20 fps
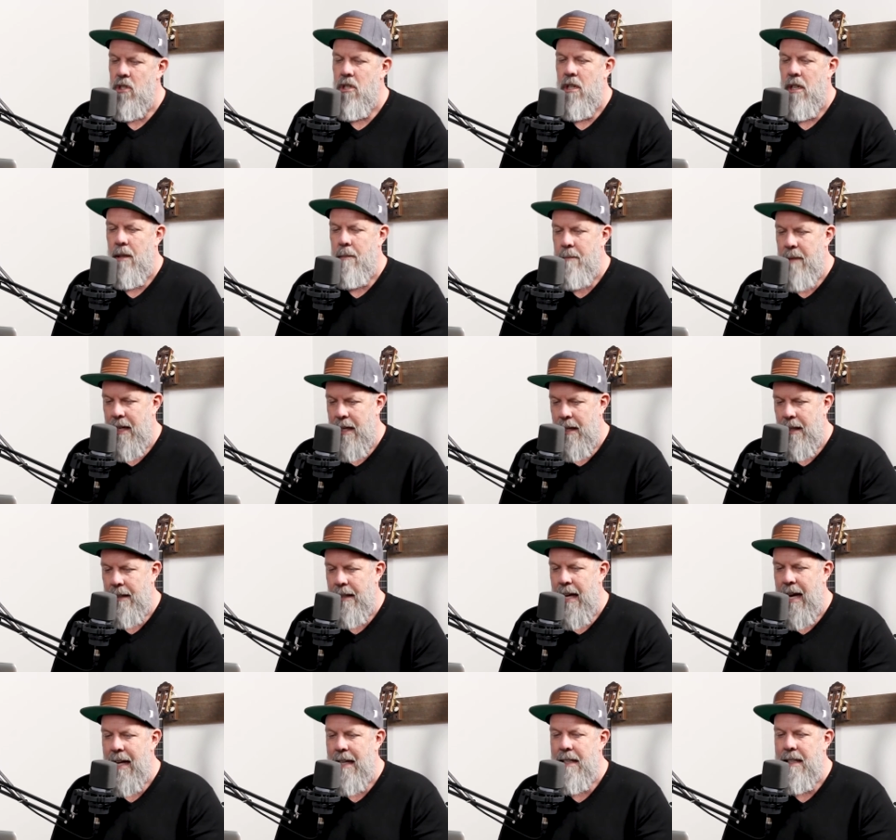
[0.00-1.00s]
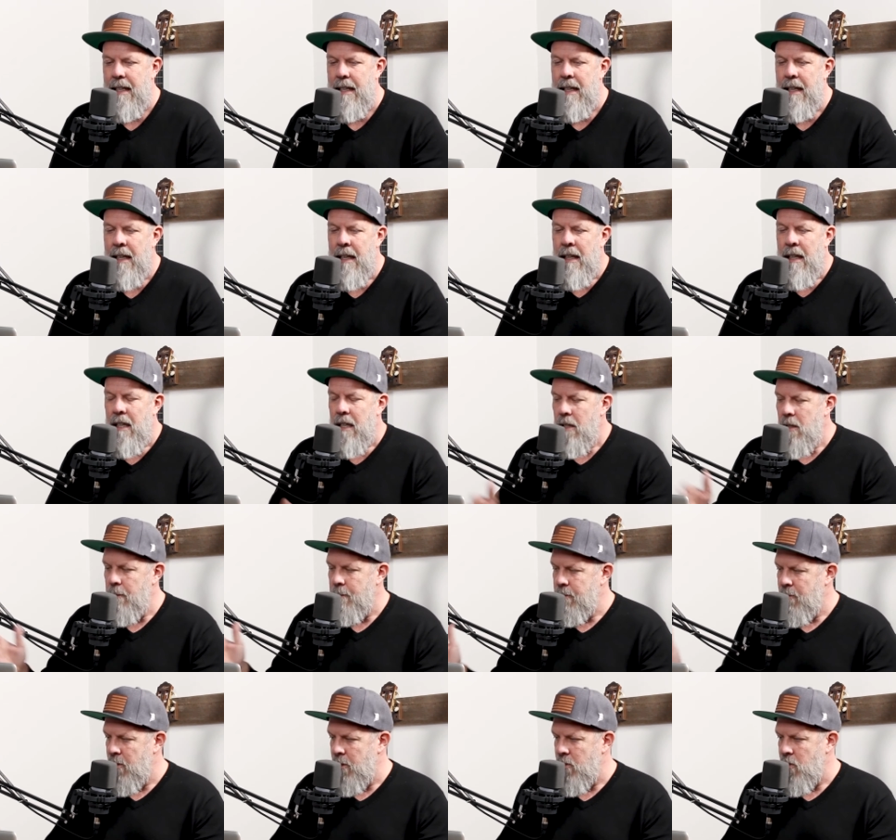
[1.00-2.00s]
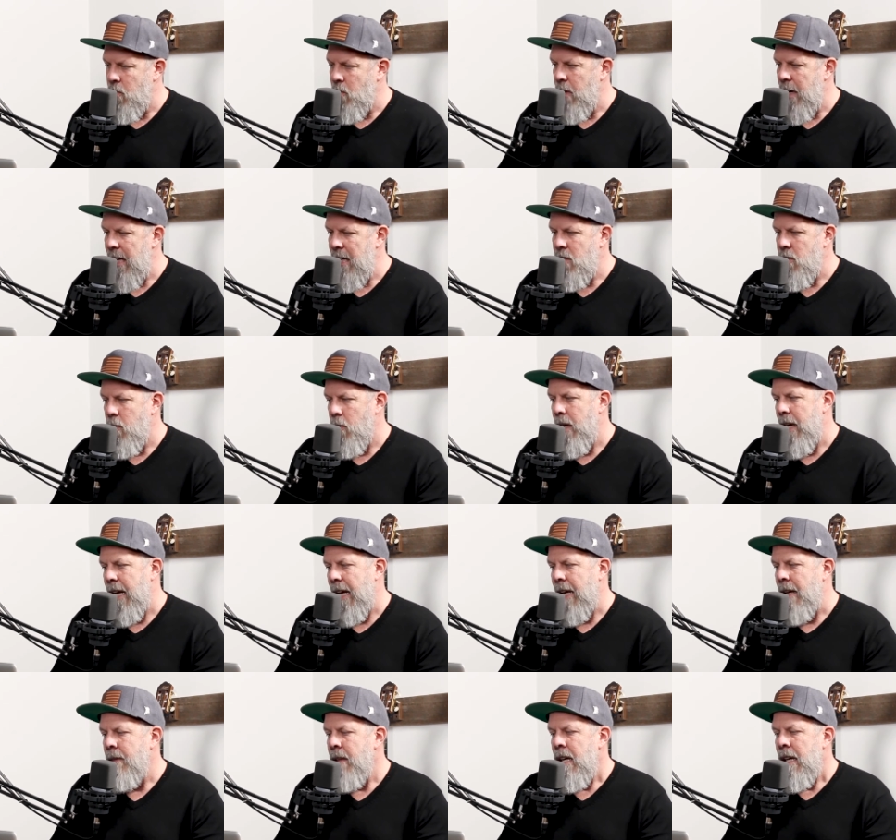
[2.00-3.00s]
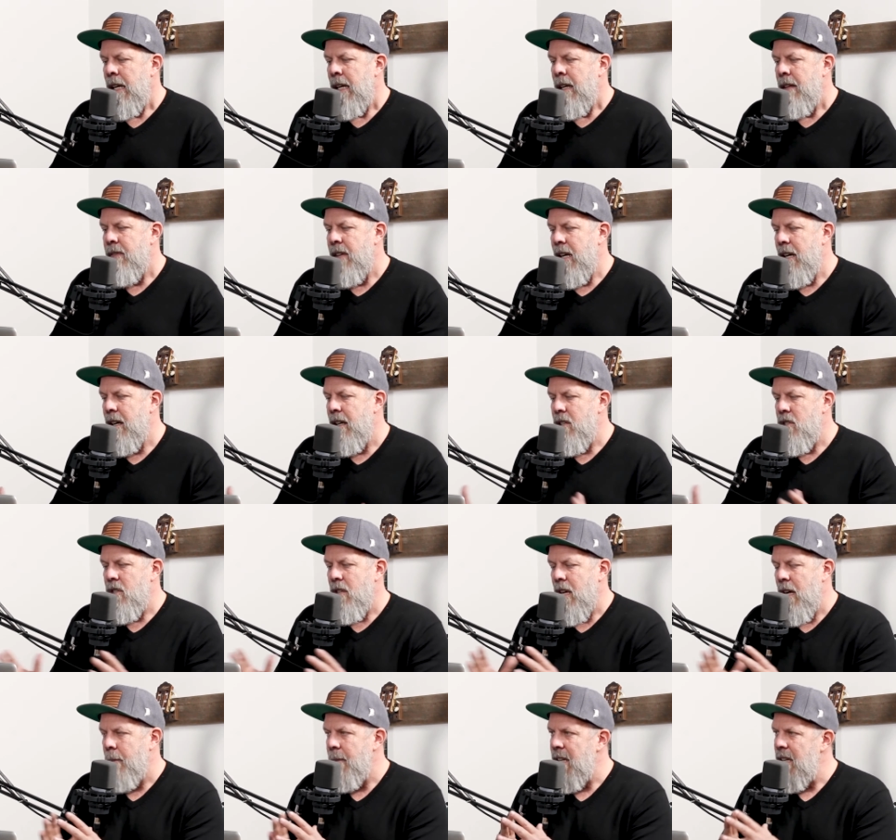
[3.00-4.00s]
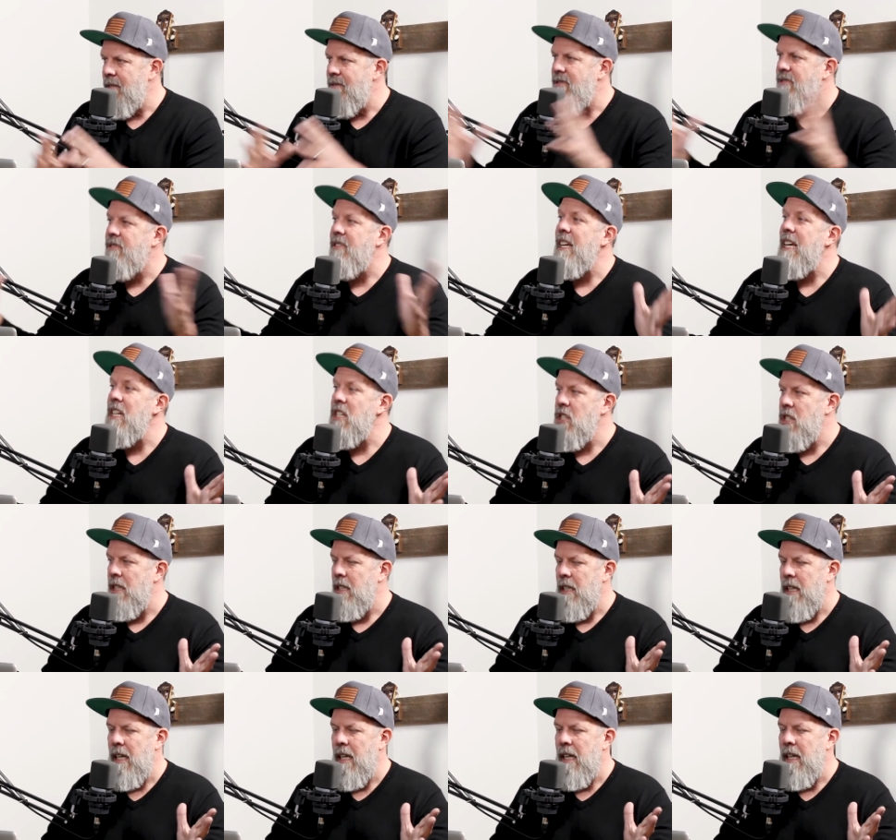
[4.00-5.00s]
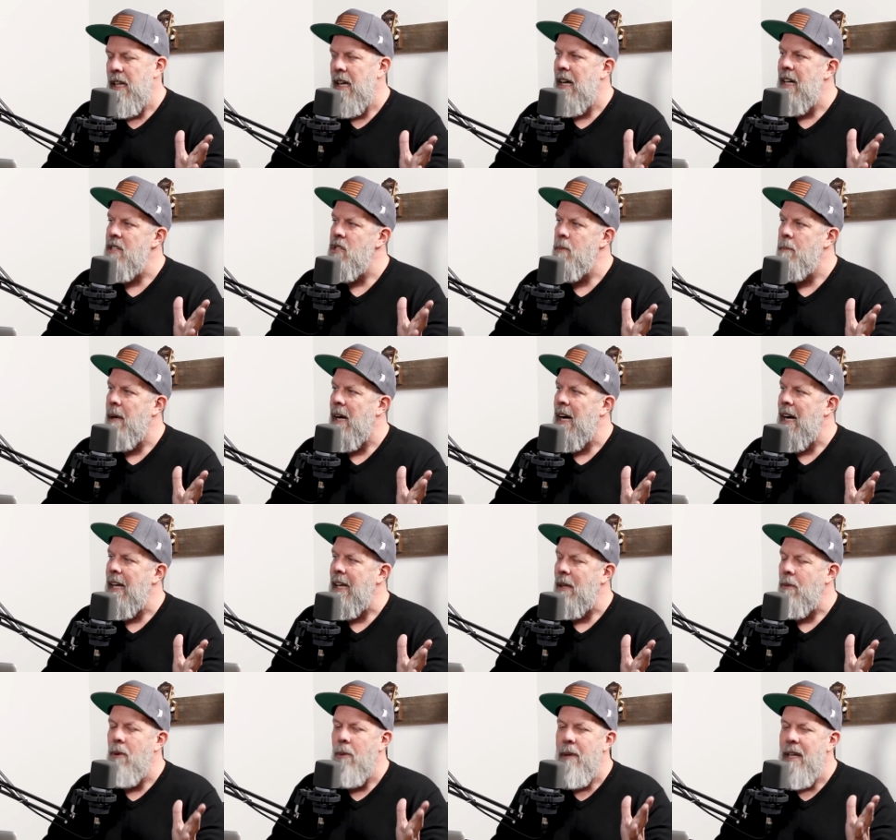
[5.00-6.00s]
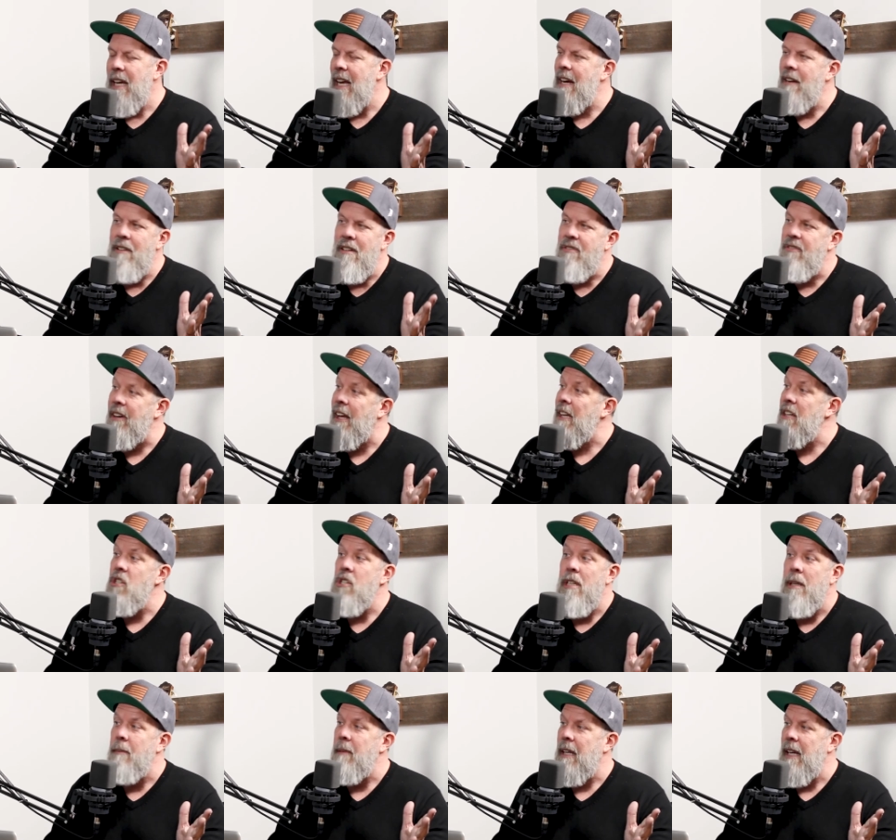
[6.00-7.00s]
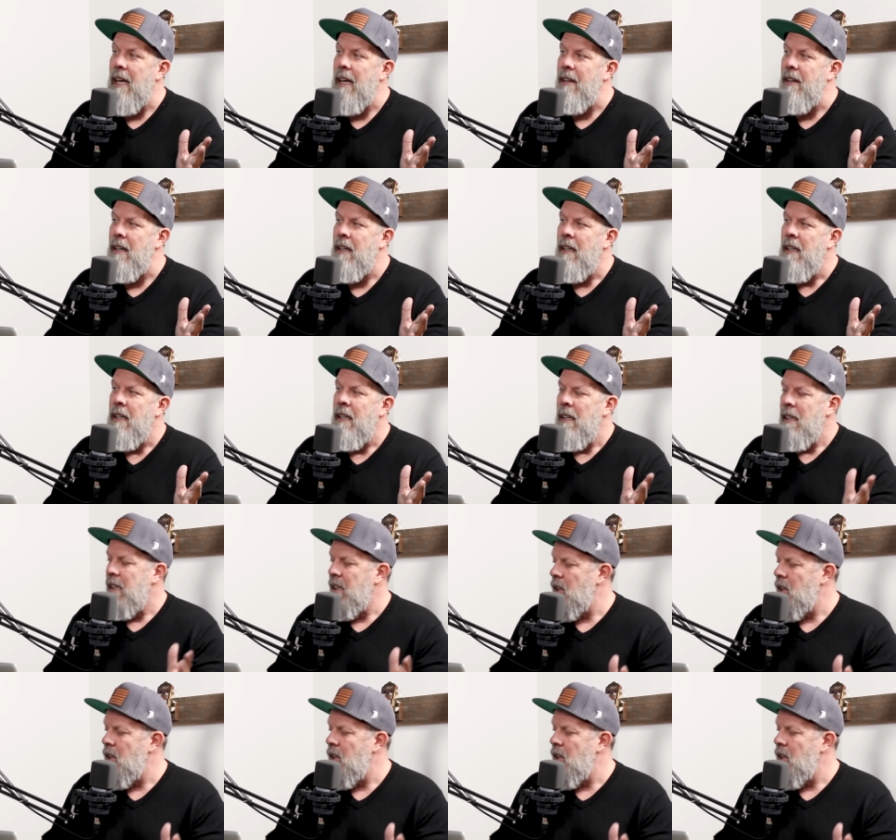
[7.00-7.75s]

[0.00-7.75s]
Trump being elected to, to 2020, there has come a division in God's body where we can't even fellowship together. Mm -hmm.